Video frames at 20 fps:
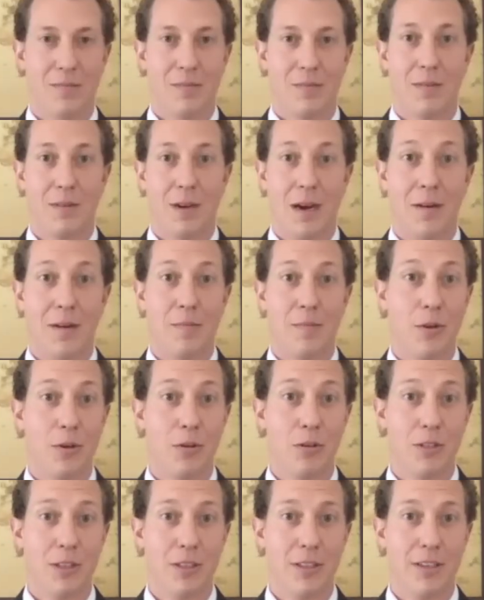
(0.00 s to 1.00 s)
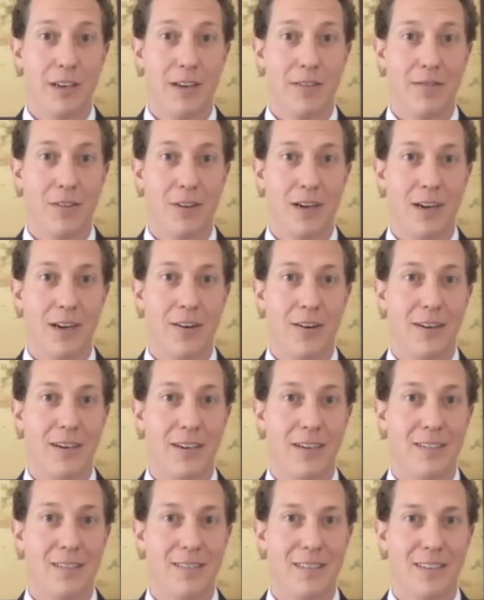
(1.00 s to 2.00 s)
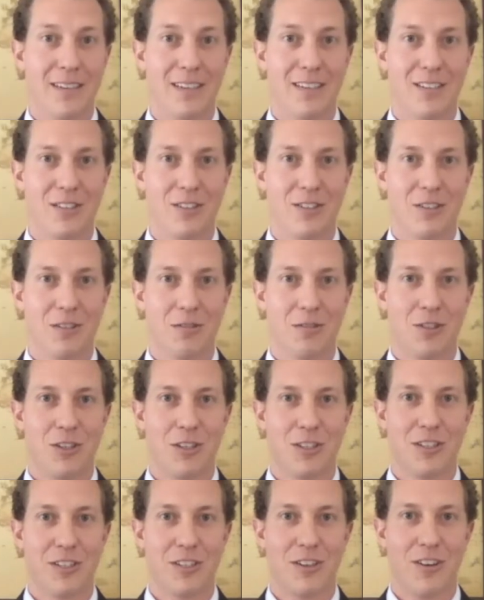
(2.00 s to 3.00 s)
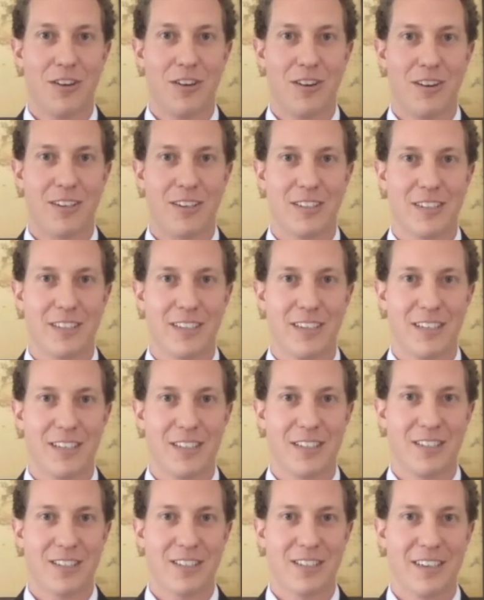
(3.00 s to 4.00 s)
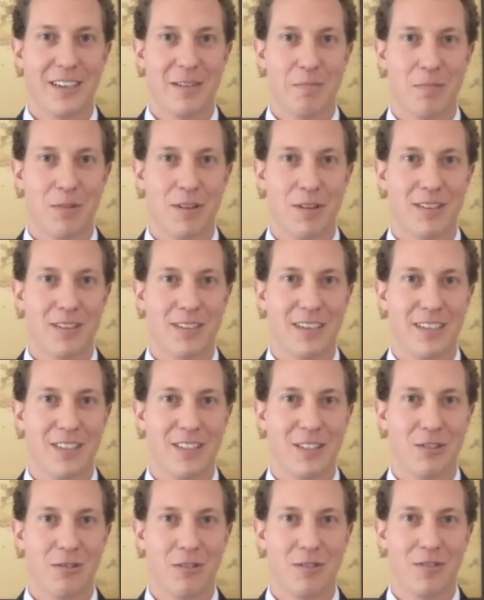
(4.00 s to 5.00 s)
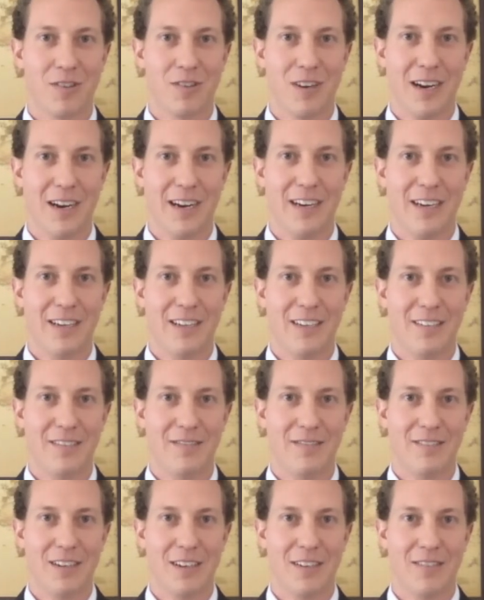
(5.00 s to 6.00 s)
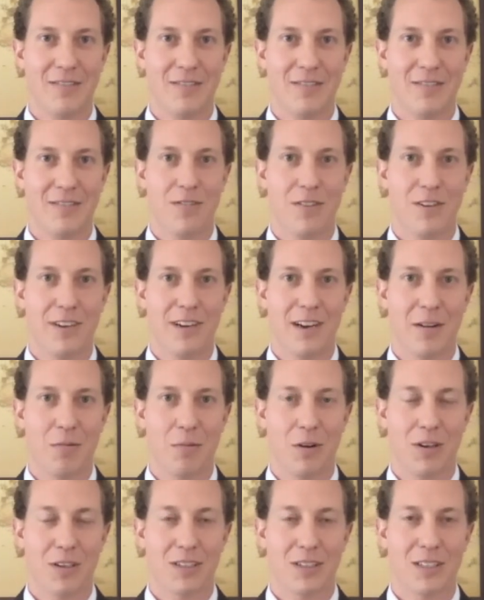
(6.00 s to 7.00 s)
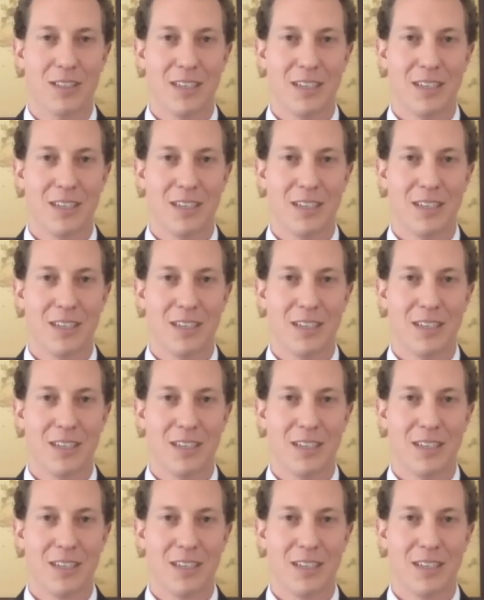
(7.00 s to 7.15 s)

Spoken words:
I'm new to the Denver area, and so just starting to get plugged into a variety of different networks.